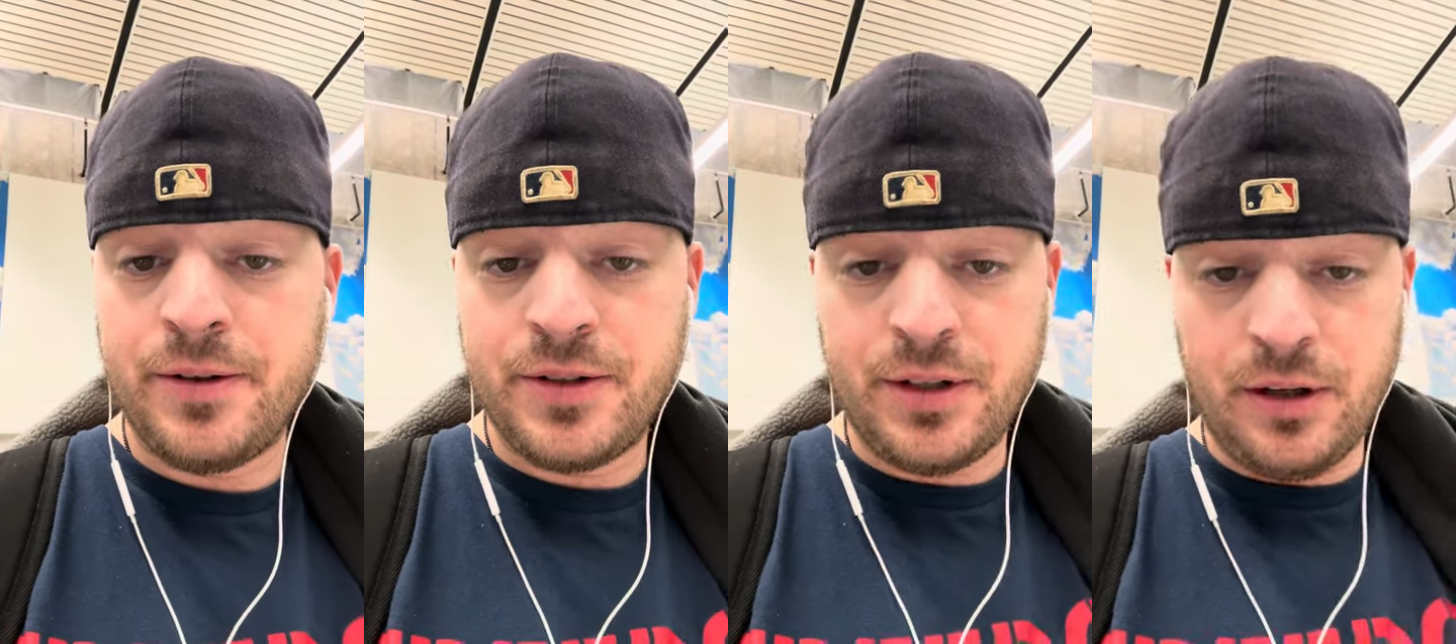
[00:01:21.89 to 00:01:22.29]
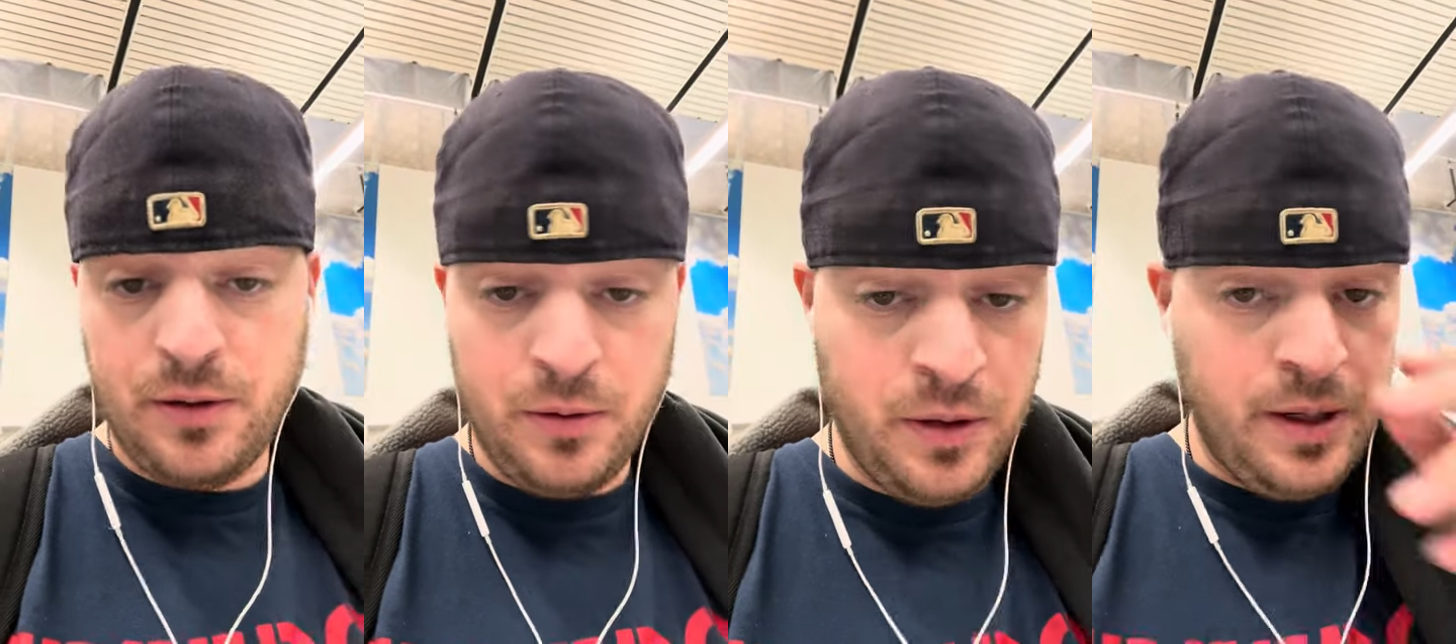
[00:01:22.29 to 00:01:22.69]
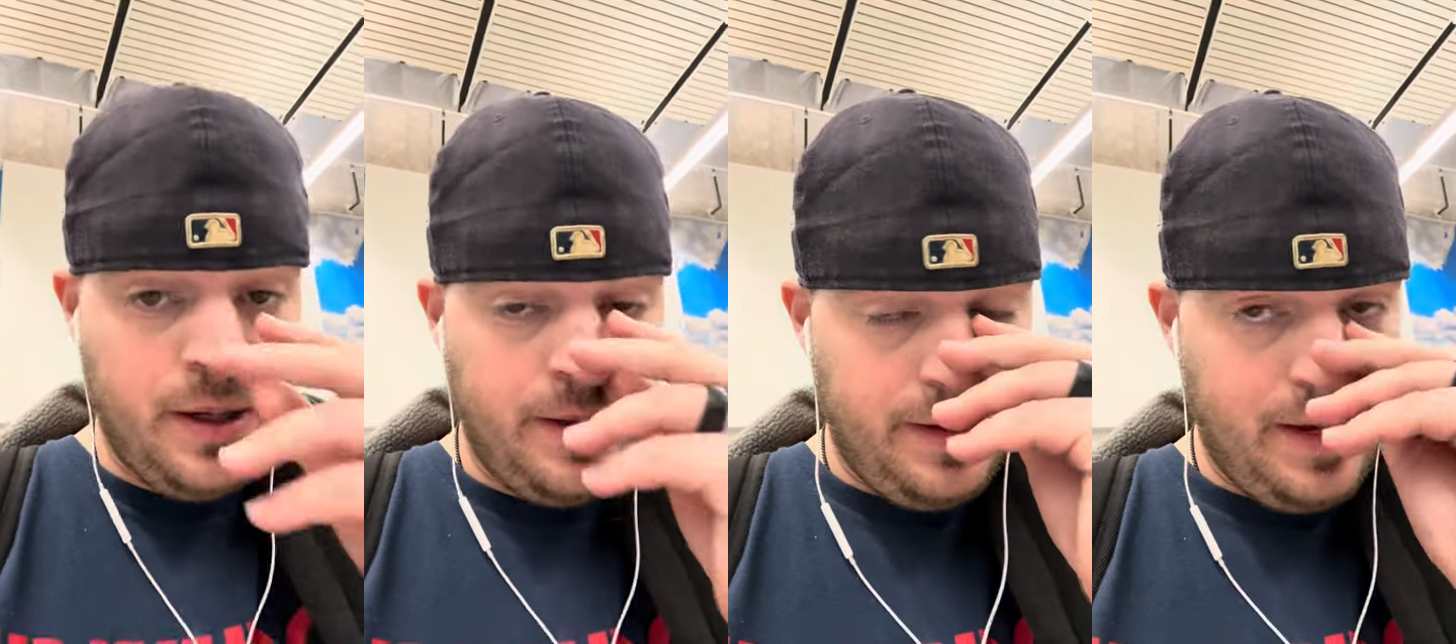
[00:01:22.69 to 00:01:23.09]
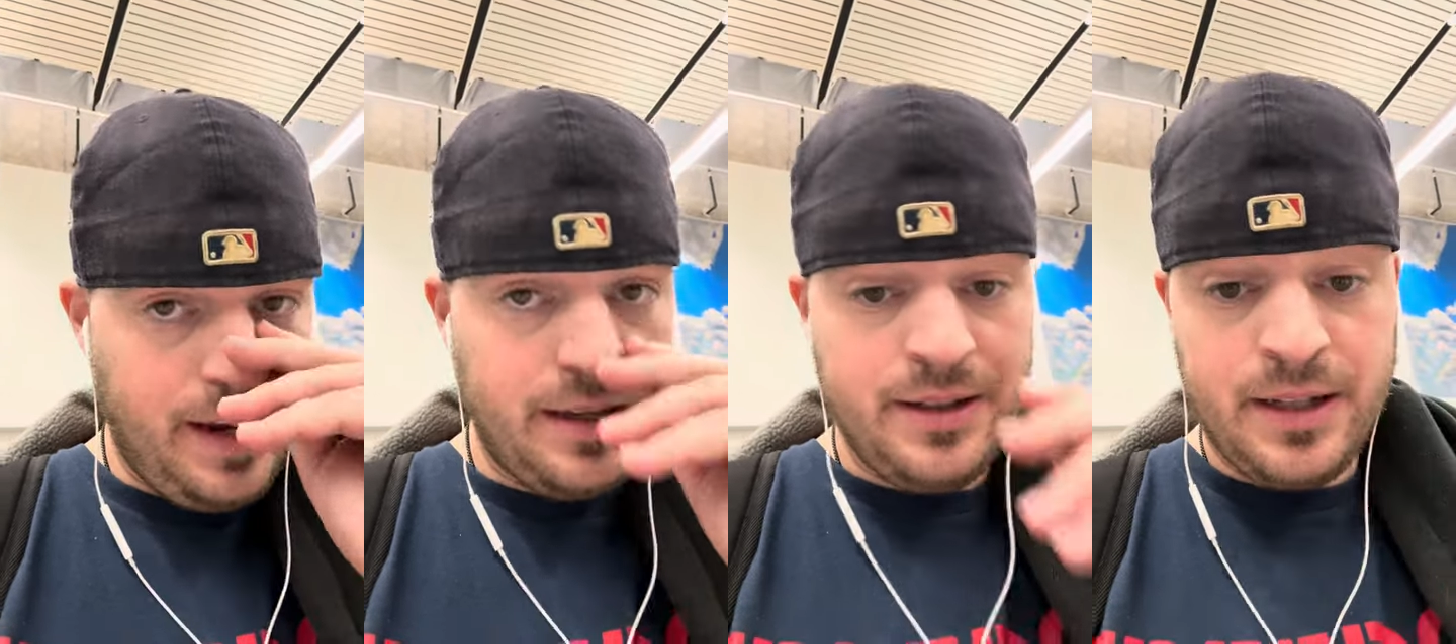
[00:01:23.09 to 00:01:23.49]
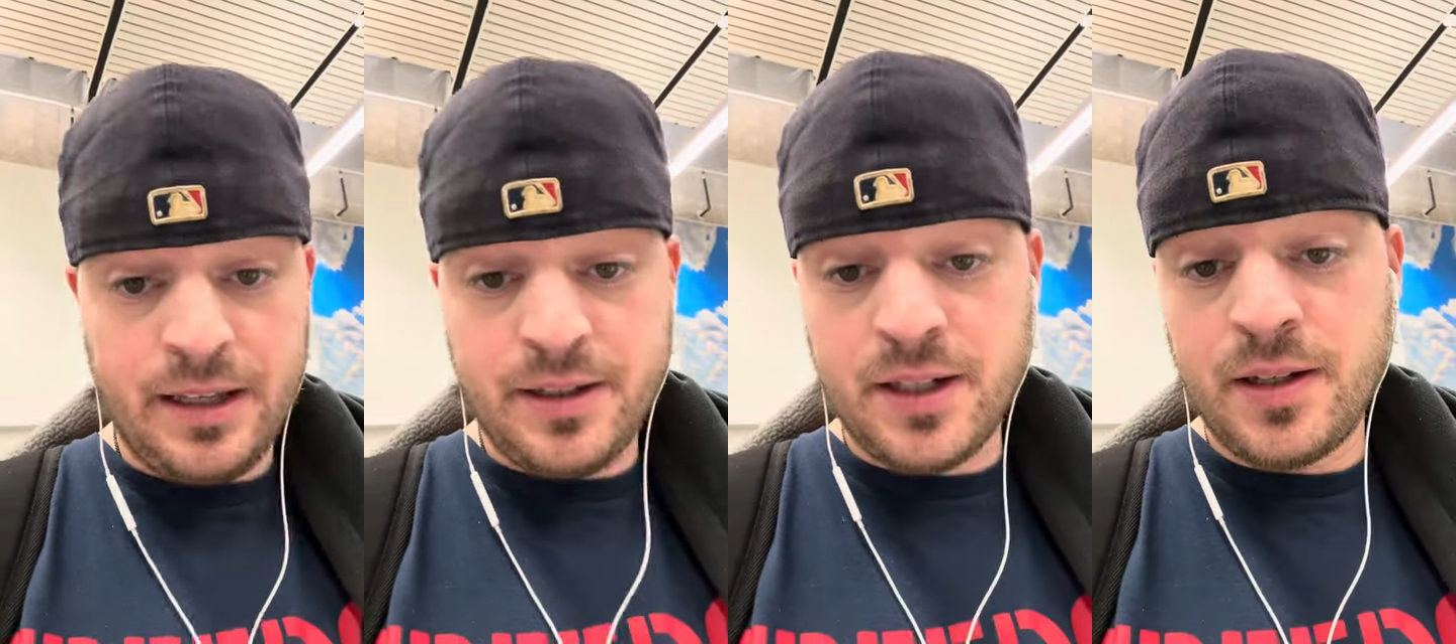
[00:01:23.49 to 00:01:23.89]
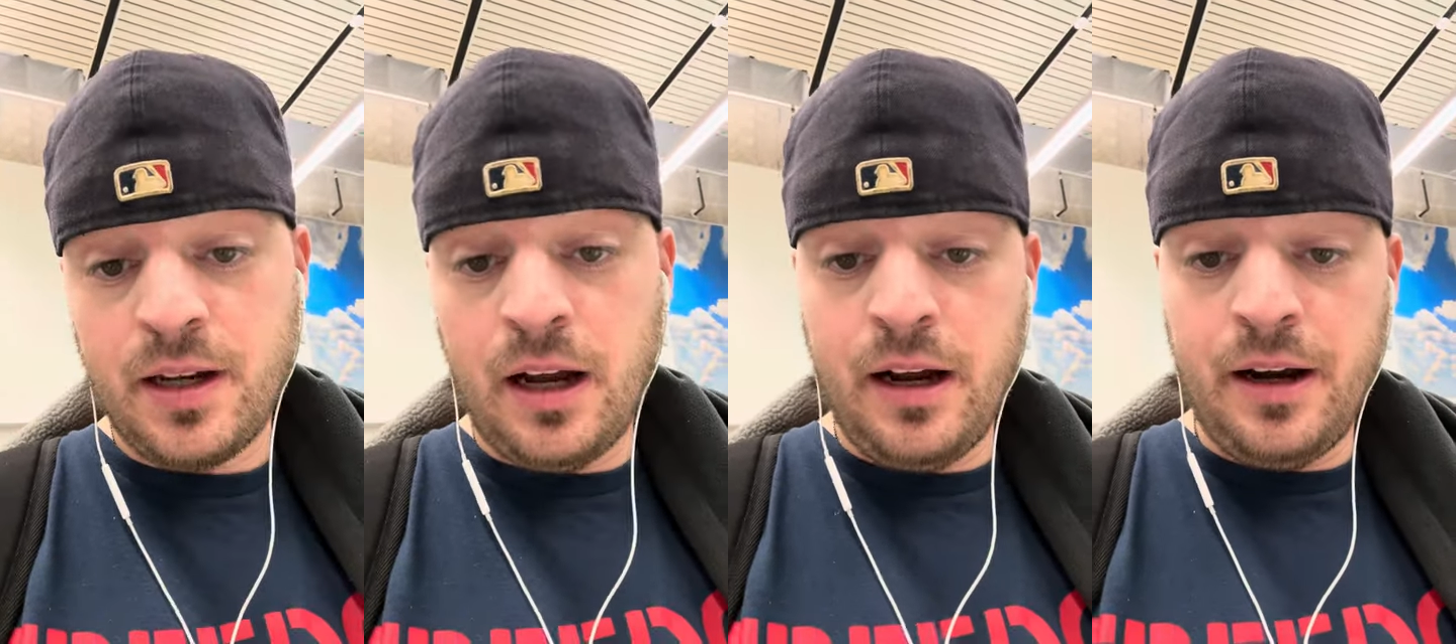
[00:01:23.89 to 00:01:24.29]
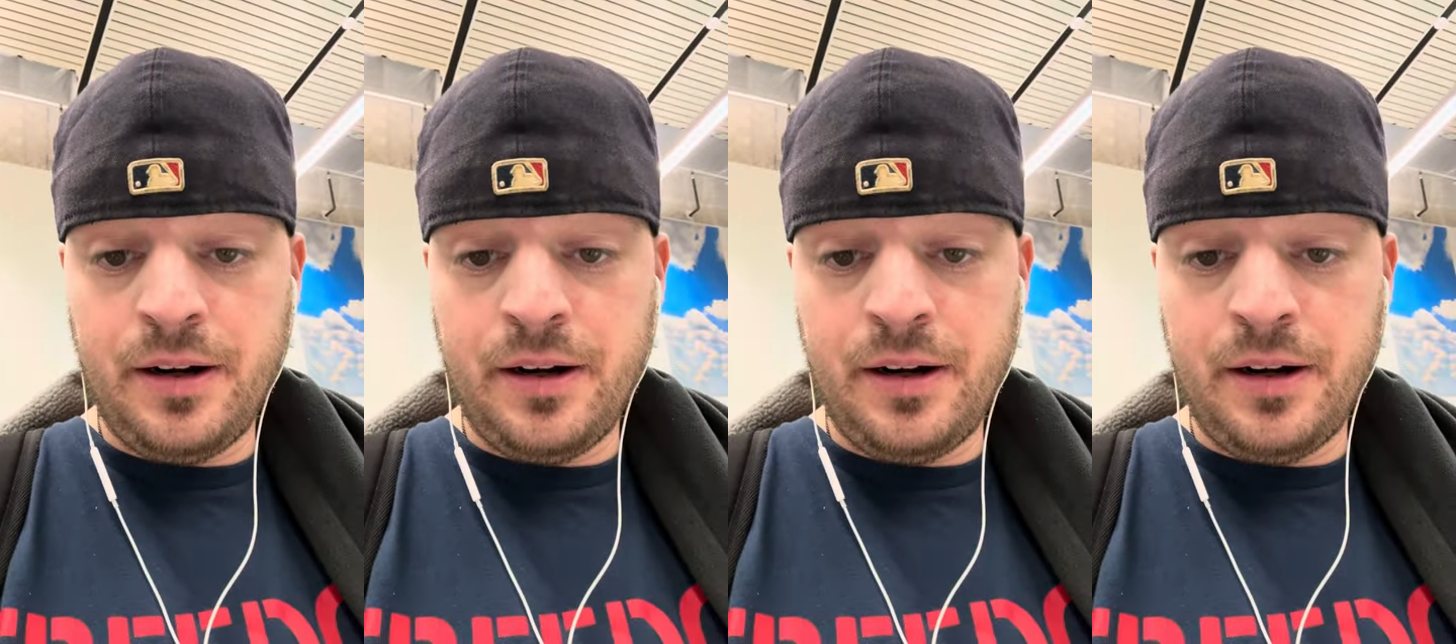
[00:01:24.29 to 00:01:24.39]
So the Yankees gets uh,